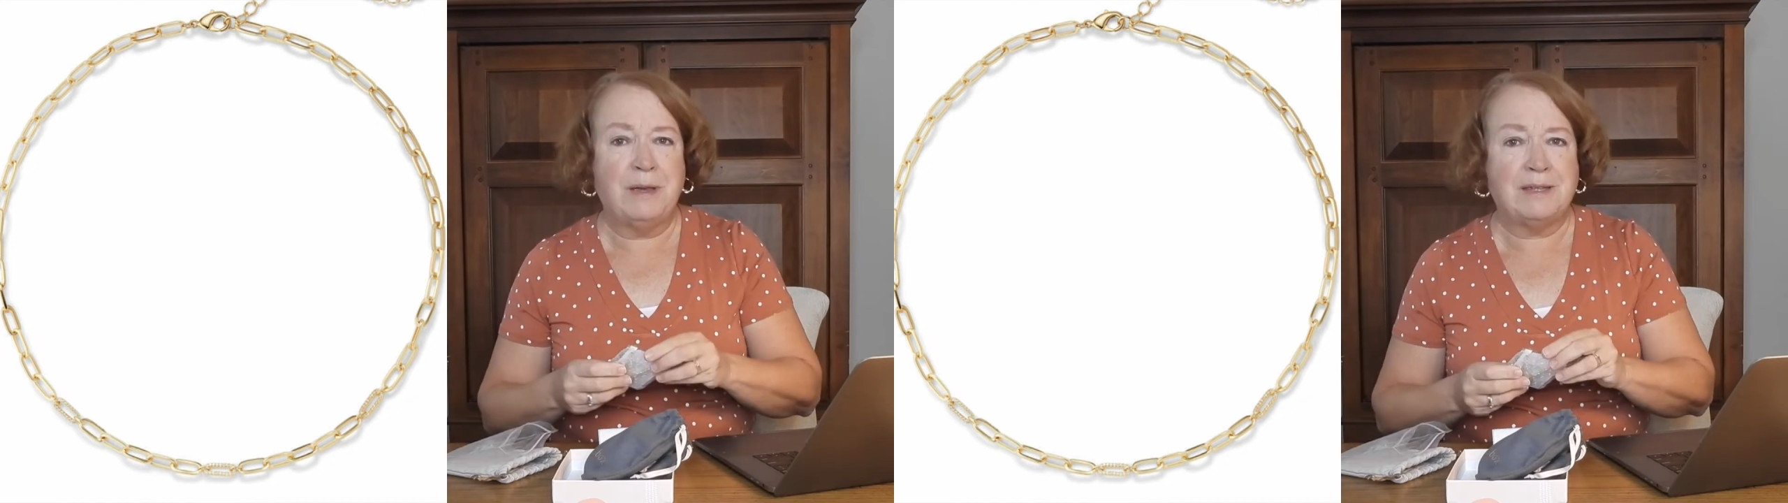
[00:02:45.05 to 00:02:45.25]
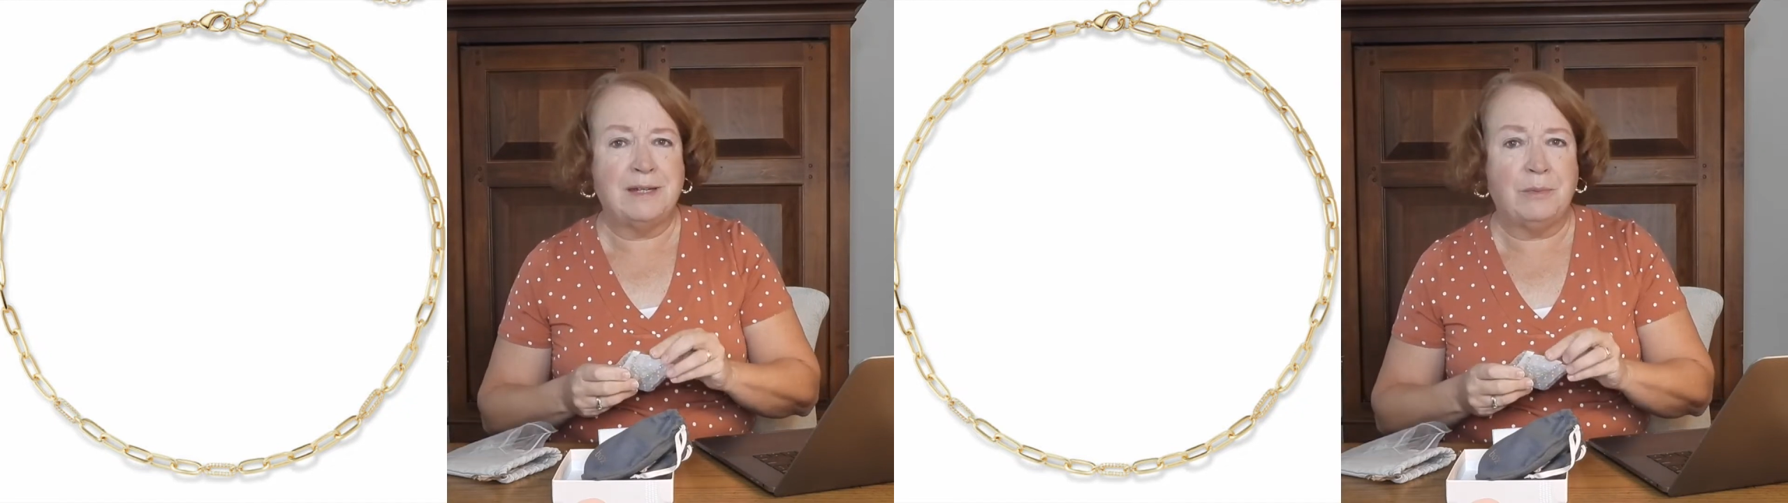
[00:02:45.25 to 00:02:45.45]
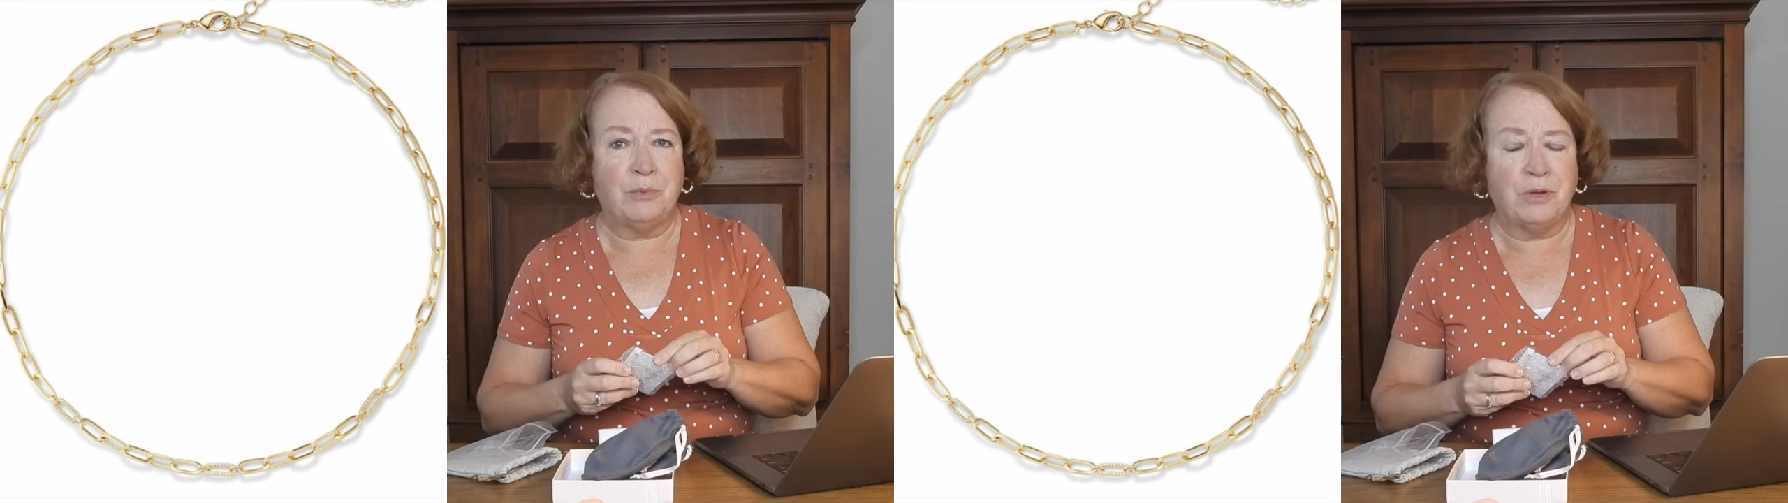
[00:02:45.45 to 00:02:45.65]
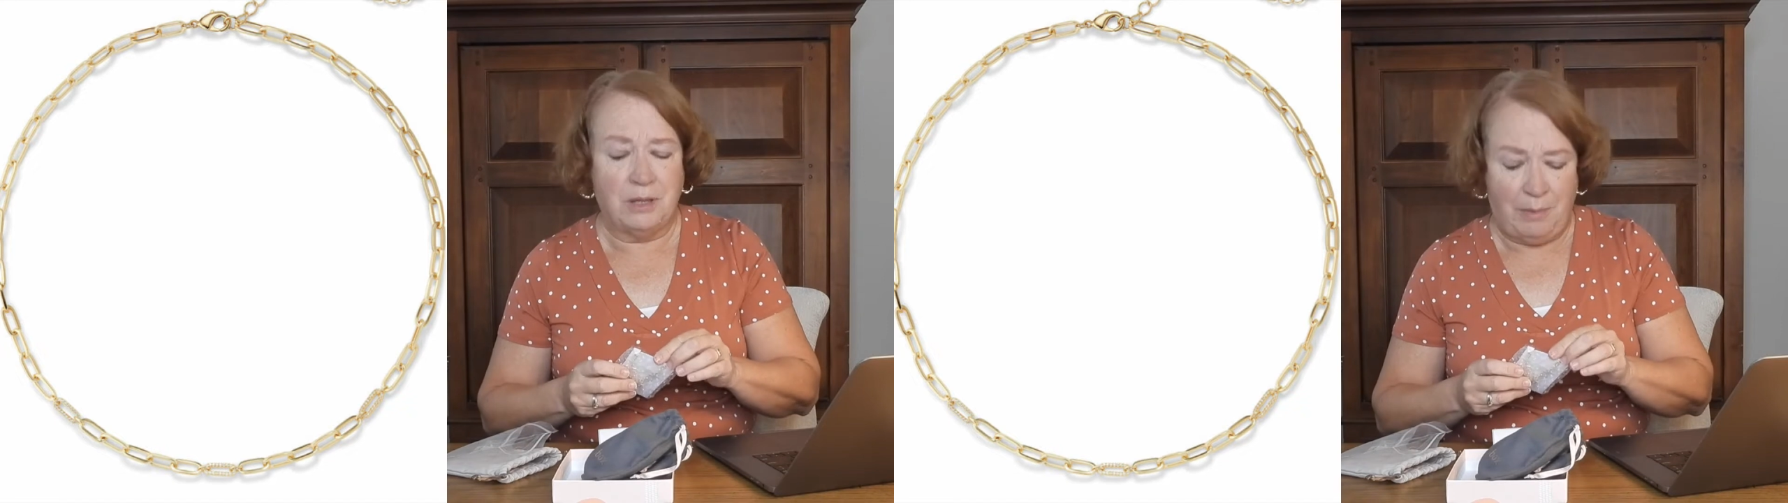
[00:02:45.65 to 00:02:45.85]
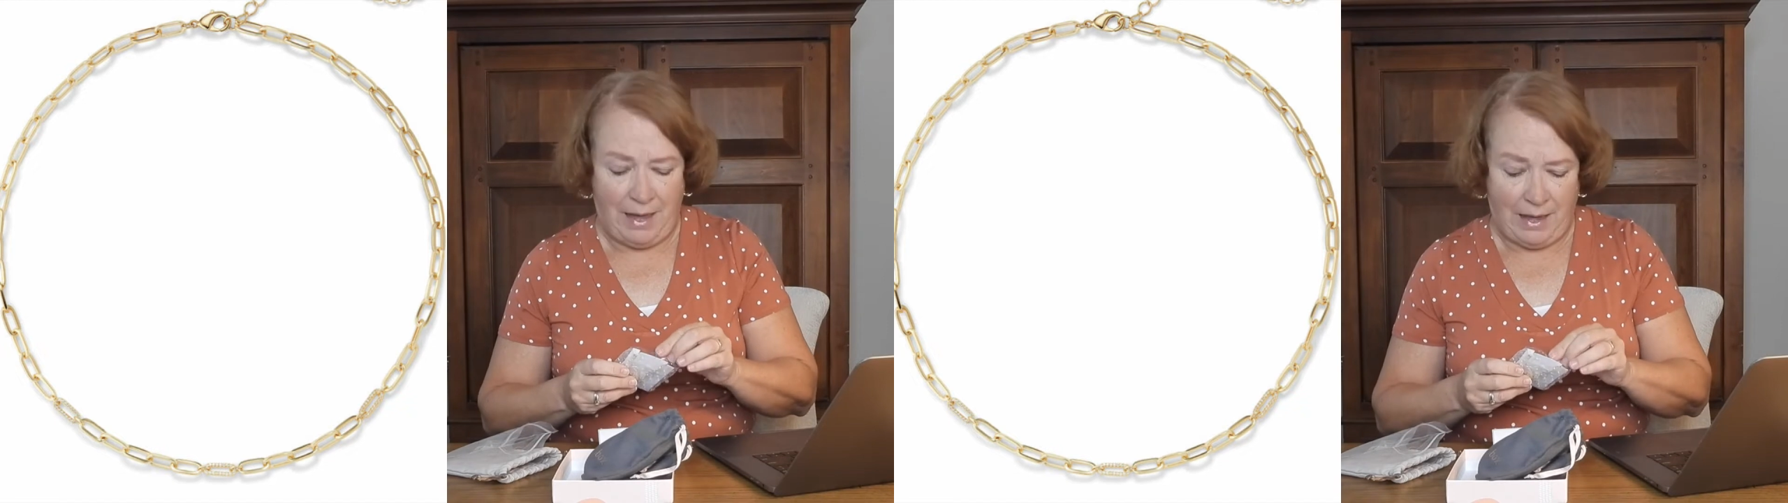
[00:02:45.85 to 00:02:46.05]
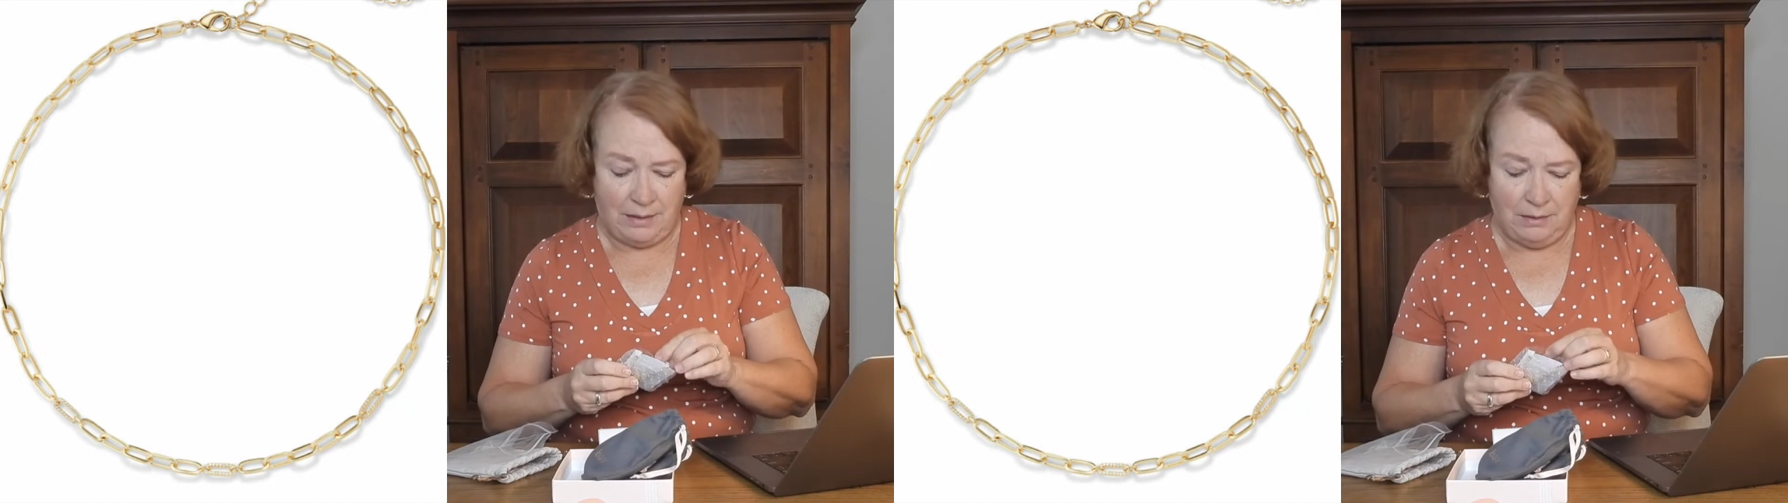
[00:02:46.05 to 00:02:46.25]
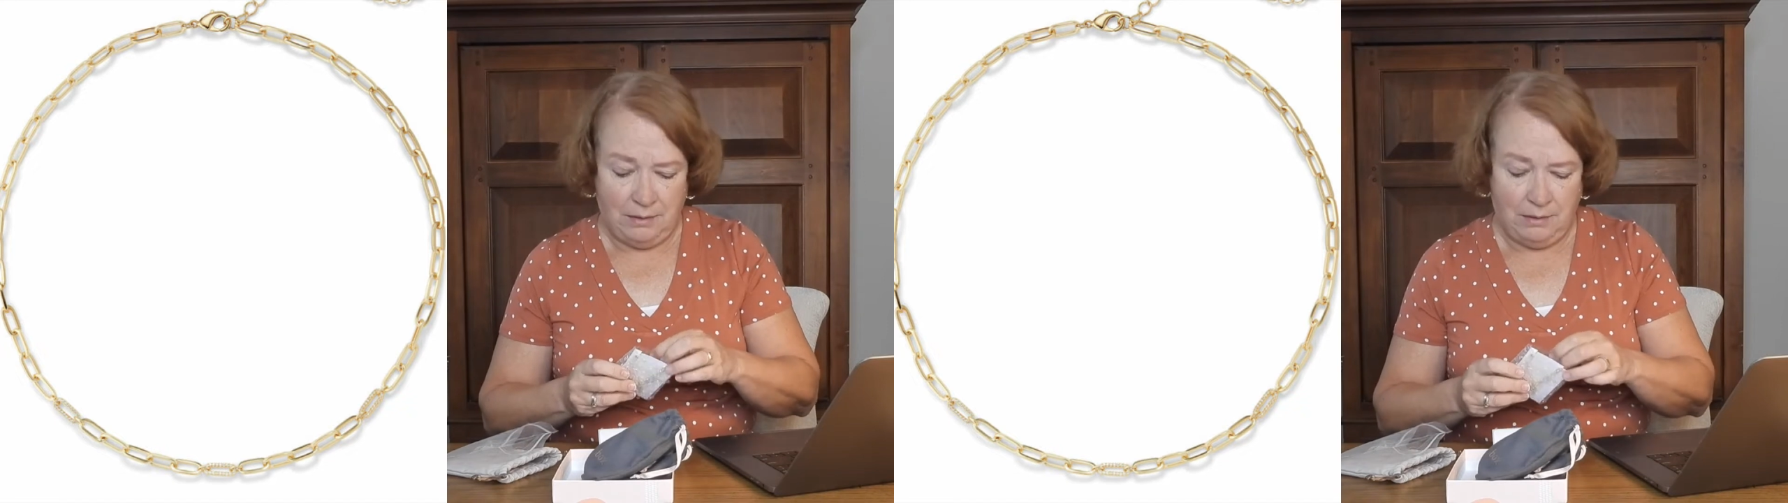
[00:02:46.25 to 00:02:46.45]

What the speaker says: messing up really bad.